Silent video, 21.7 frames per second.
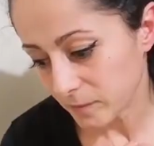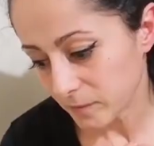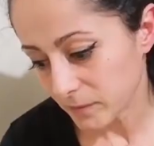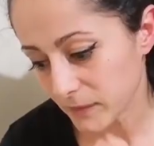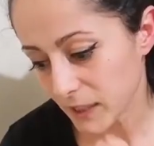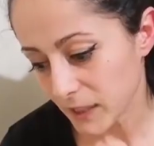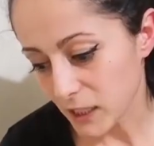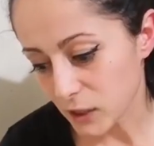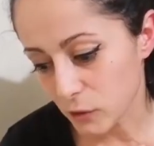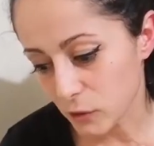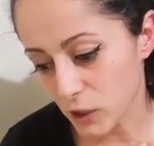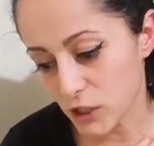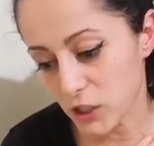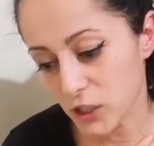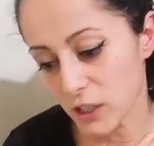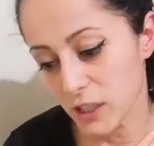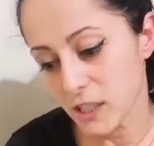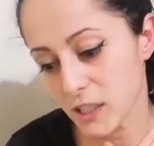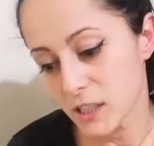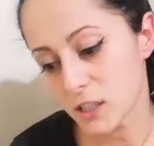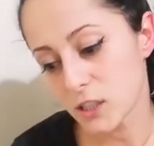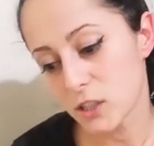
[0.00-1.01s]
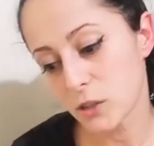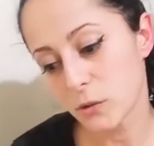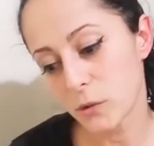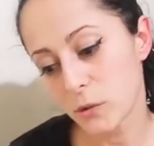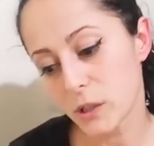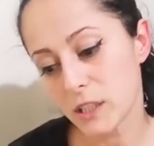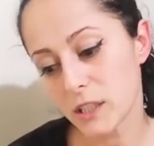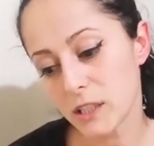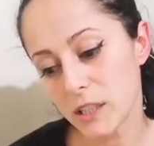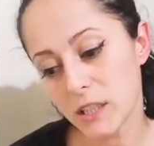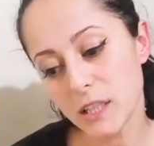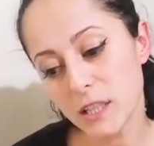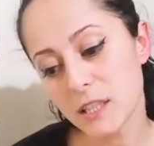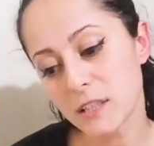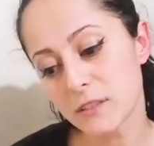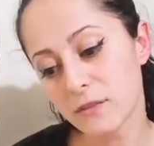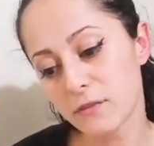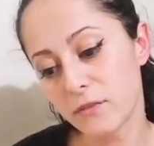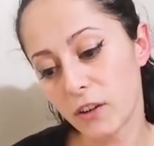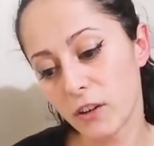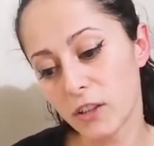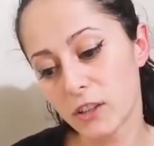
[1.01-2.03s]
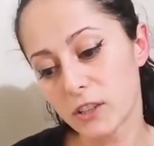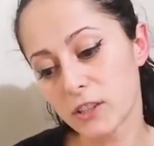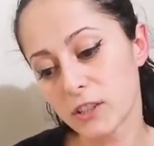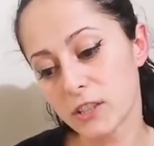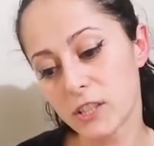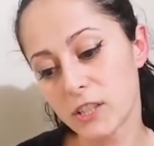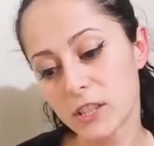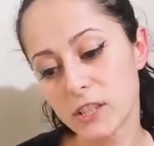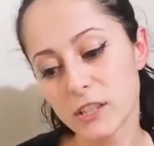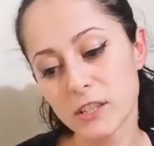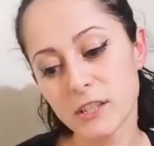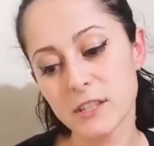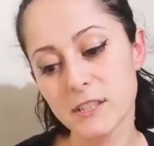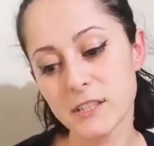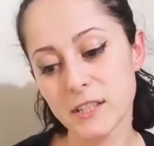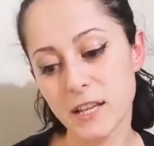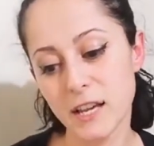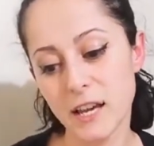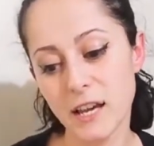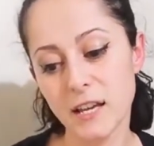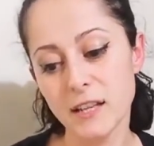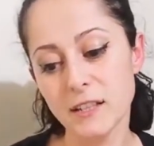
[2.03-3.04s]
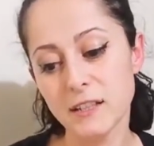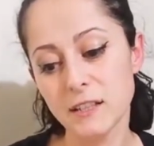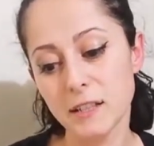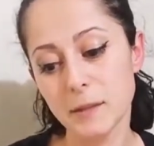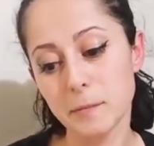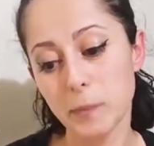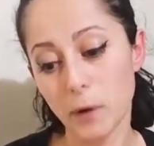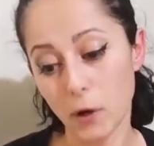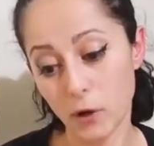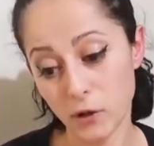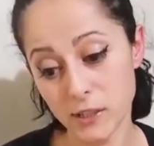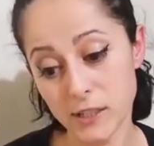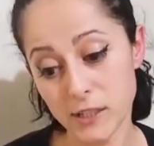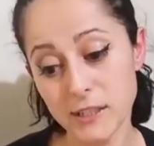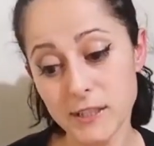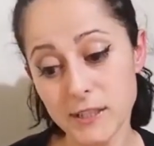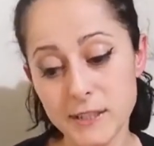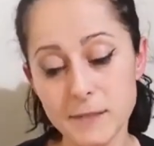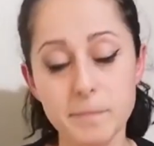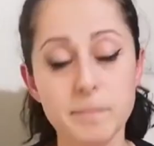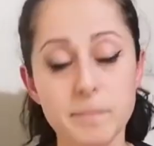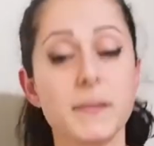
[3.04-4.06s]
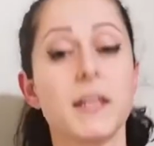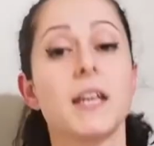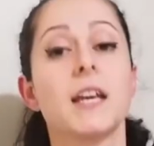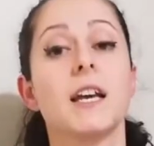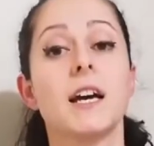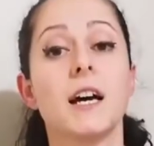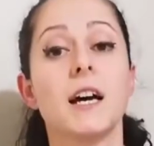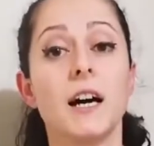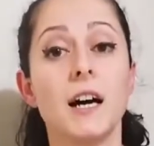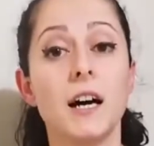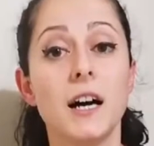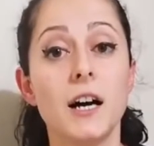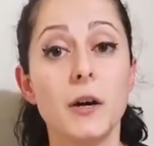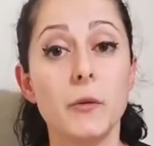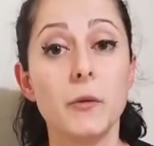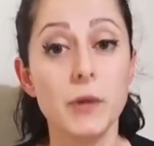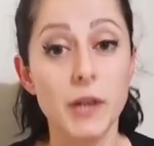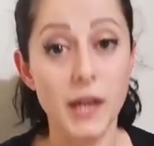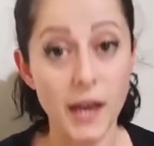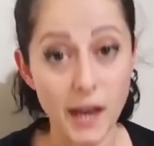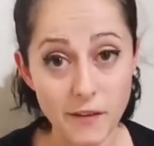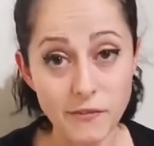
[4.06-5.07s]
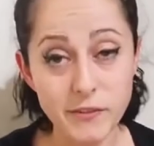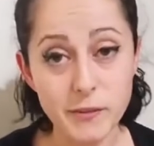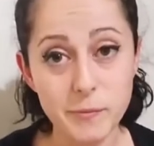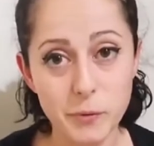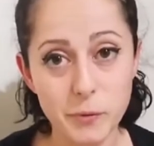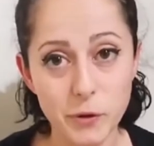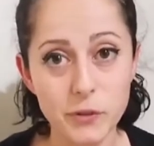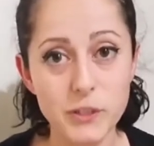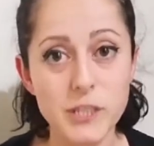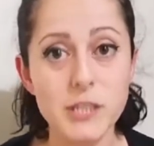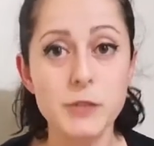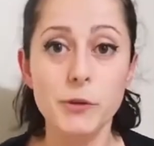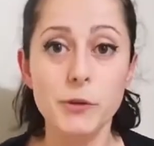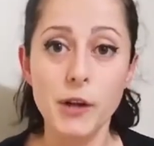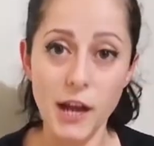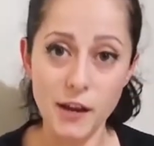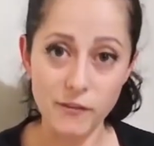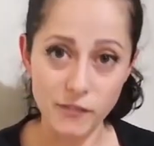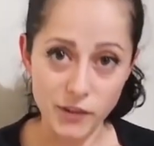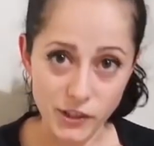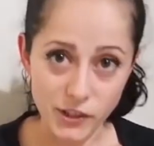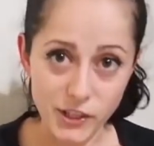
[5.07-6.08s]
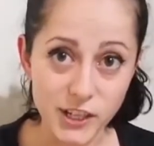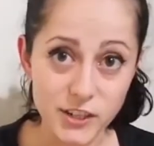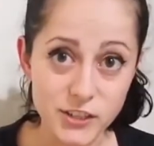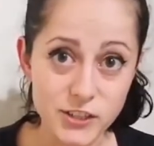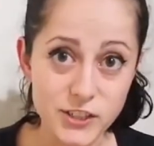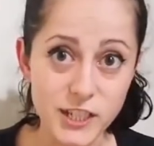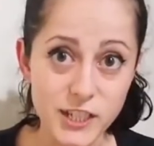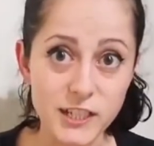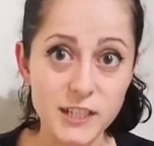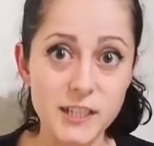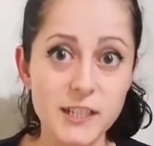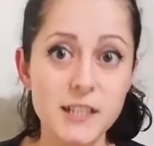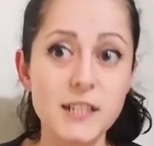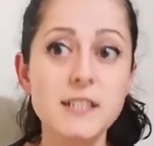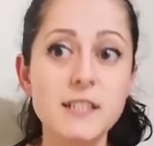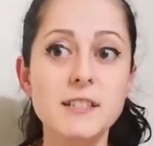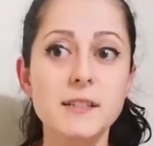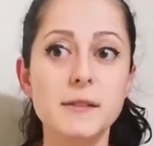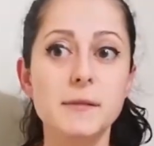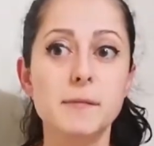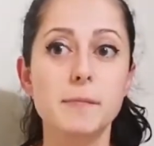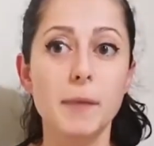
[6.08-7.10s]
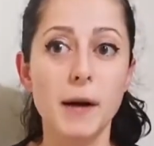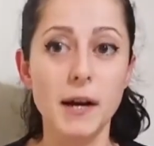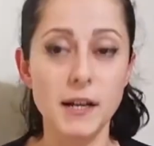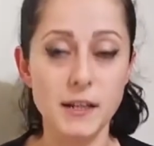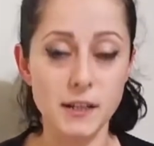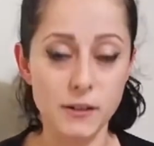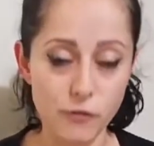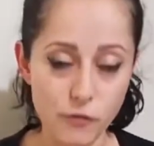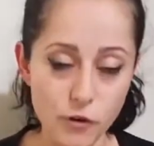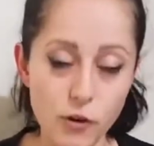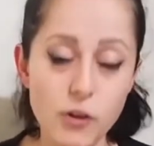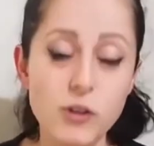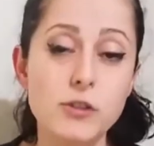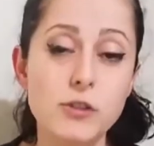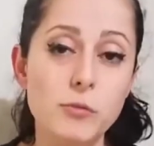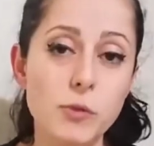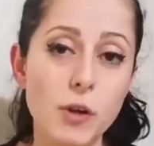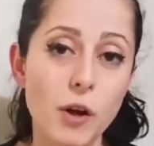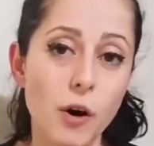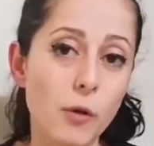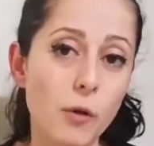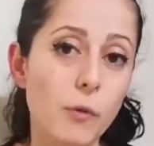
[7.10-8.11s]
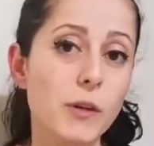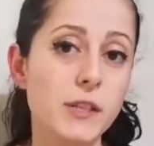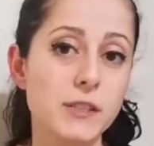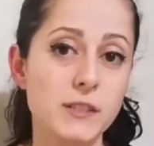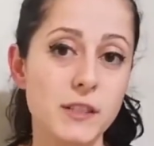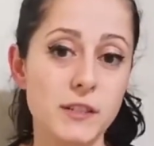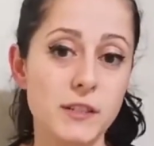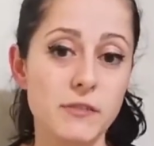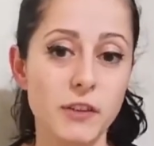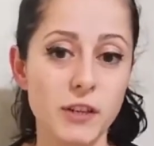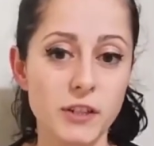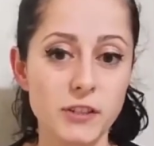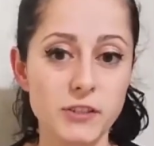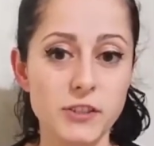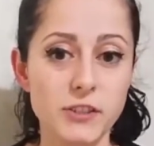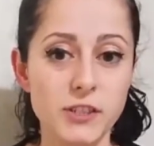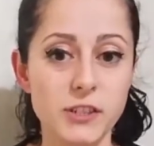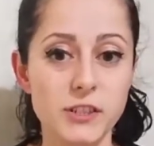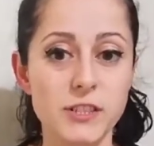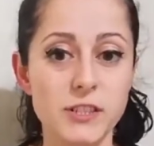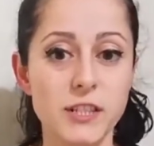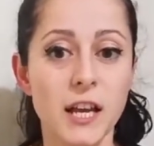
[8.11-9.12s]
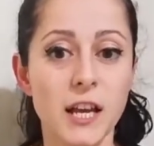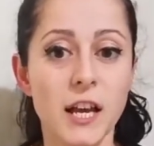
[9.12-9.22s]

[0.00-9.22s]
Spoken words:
Next question is, do we need volunteers and employees? We have employees, we have our caretakers, but of course we always need volunteers.